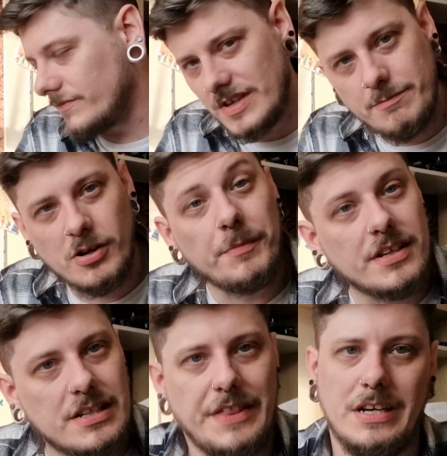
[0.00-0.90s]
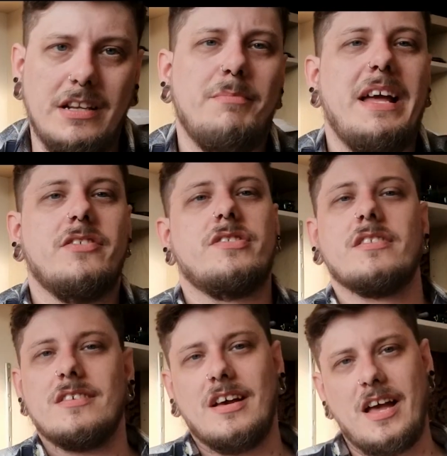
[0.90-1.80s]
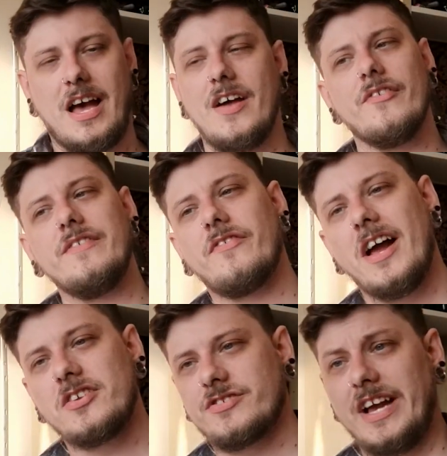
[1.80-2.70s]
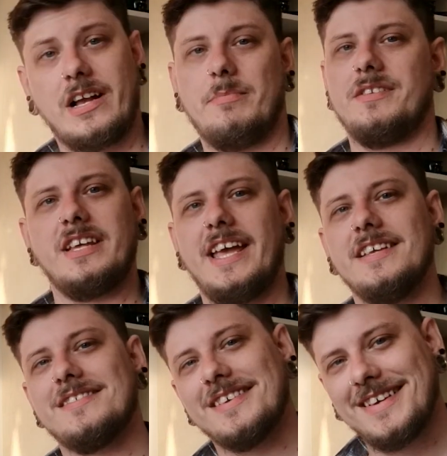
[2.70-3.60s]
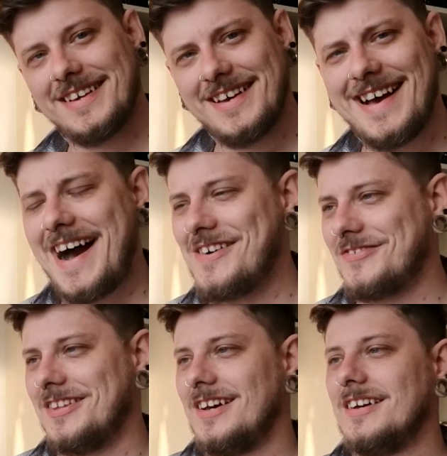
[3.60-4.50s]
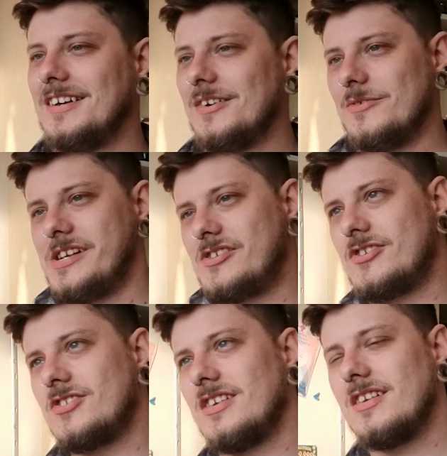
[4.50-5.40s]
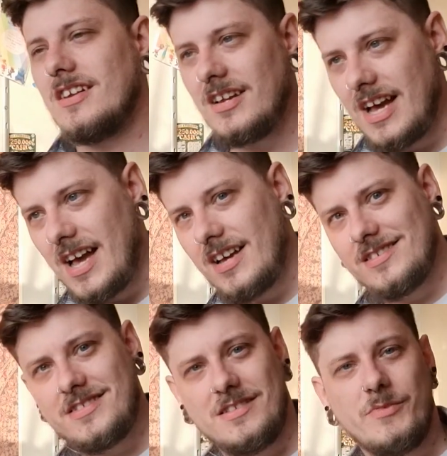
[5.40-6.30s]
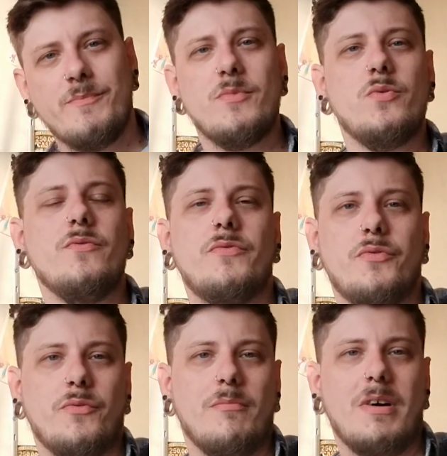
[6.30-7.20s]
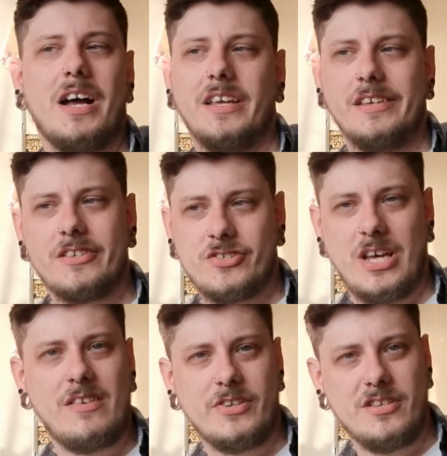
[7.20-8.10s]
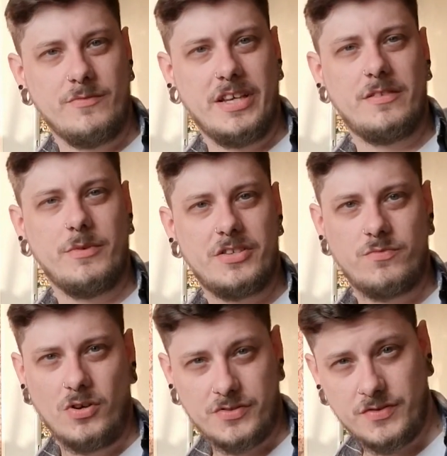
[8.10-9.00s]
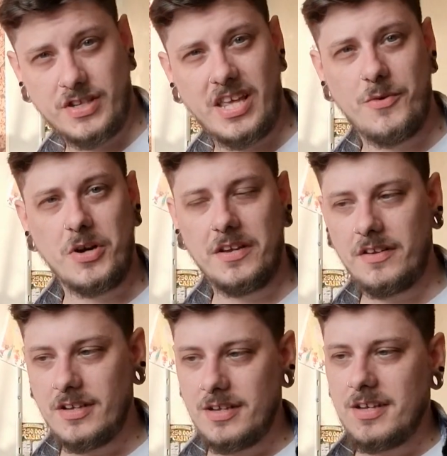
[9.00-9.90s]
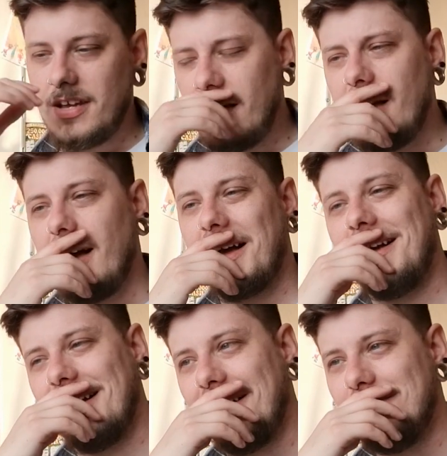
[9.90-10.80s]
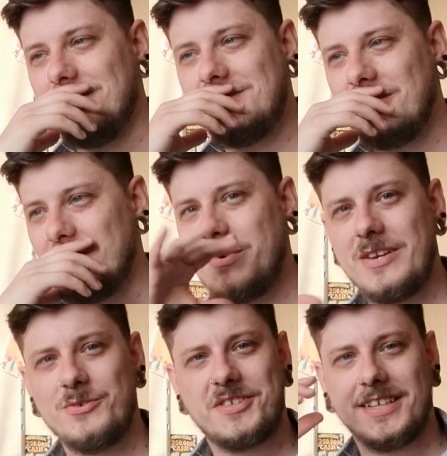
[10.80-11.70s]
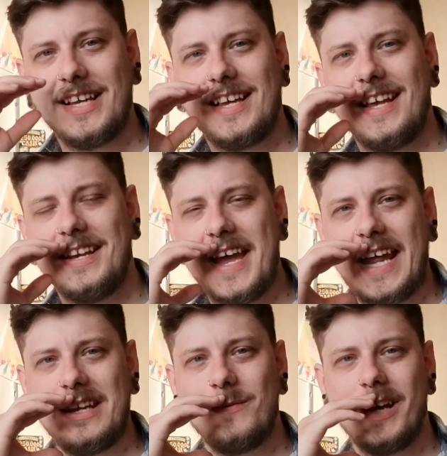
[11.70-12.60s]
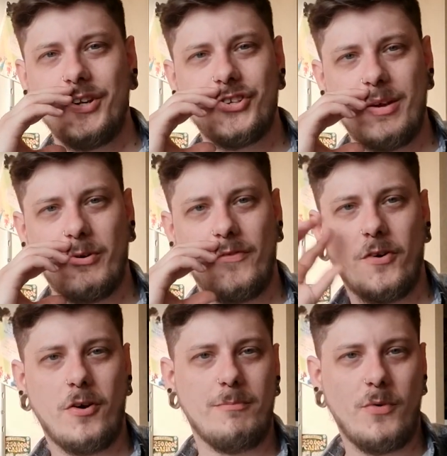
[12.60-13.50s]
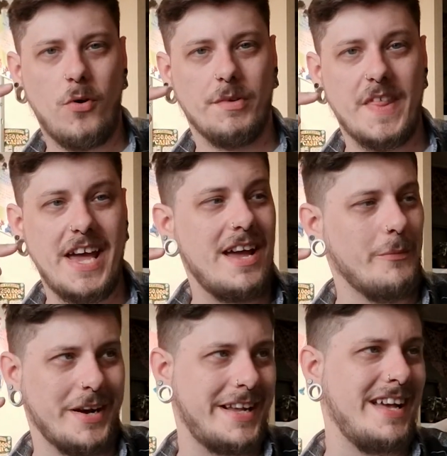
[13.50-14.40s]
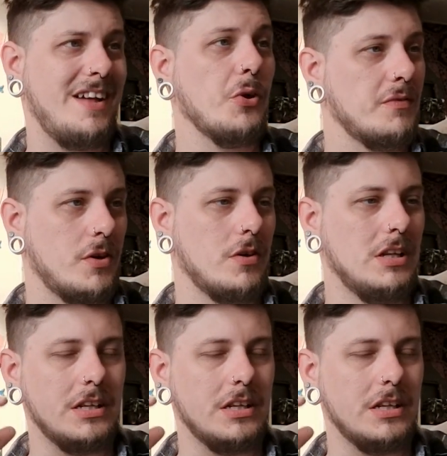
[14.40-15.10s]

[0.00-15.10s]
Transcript: that prompted another little bench refresh a couple of days after, which seen me move my shelving unit, which wasn't secured to the windowsill in any way, shape or form over there where it cannot fall.